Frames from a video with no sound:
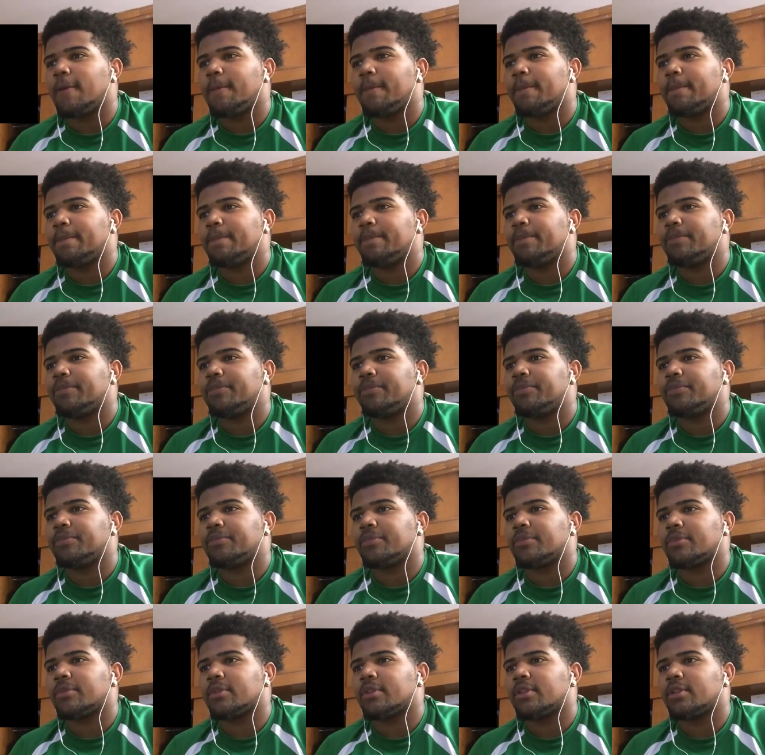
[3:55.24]

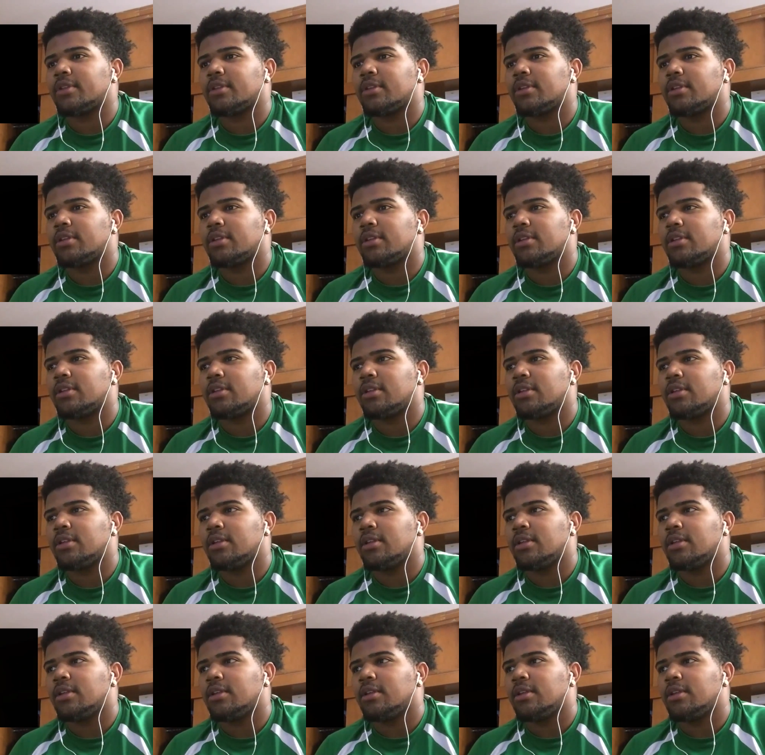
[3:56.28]
Nobody speaks.